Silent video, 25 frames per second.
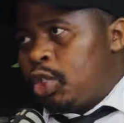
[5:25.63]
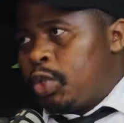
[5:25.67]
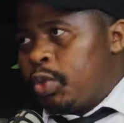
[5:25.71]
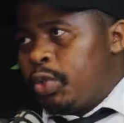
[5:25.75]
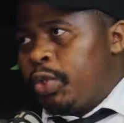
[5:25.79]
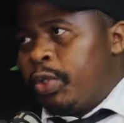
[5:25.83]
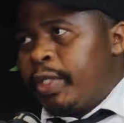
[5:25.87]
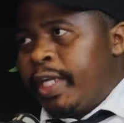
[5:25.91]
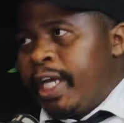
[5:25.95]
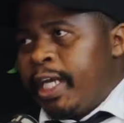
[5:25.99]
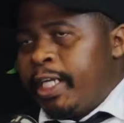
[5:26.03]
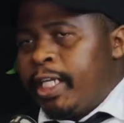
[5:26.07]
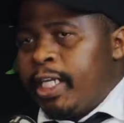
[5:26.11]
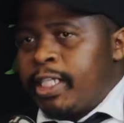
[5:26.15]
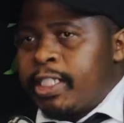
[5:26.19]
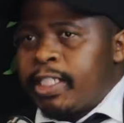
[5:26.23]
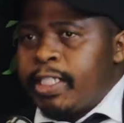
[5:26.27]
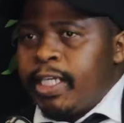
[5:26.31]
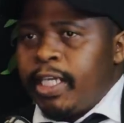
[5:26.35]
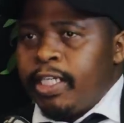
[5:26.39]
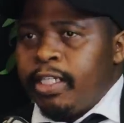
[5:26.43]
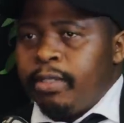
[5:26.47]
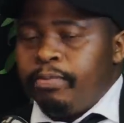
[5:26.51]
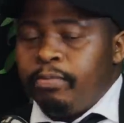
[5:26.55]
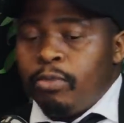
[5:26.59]
do not
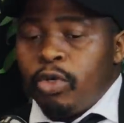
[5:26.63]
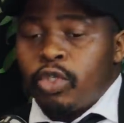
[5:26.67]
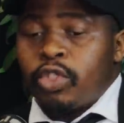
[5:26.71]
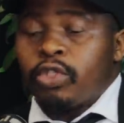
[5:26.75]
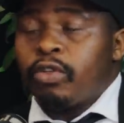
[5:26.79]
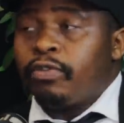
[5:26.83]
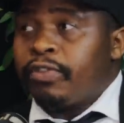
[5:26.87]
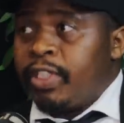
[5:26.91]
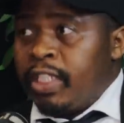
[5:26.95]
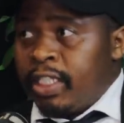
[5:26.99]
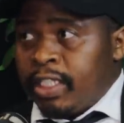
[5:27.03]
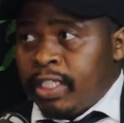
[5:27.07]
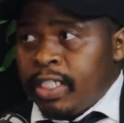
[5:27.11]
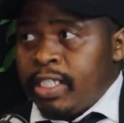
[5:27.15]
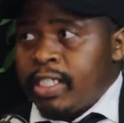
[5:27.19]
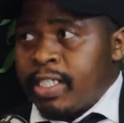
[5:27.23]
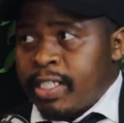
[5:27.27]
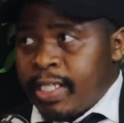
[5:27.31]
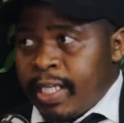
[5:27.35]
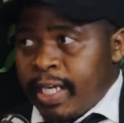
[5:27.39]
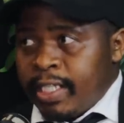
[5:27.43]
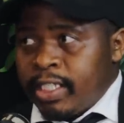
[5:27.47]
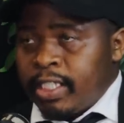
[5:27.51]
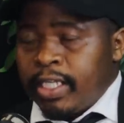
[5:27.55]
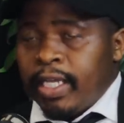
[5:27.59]
understand most of the
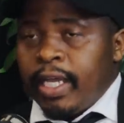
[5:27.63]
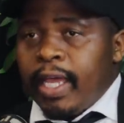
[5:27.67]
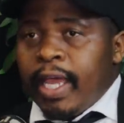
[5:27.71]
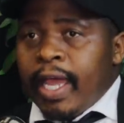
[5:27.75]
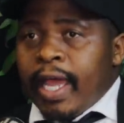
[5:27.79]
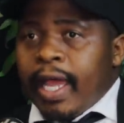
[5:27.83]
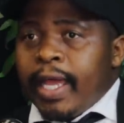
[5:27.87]
things that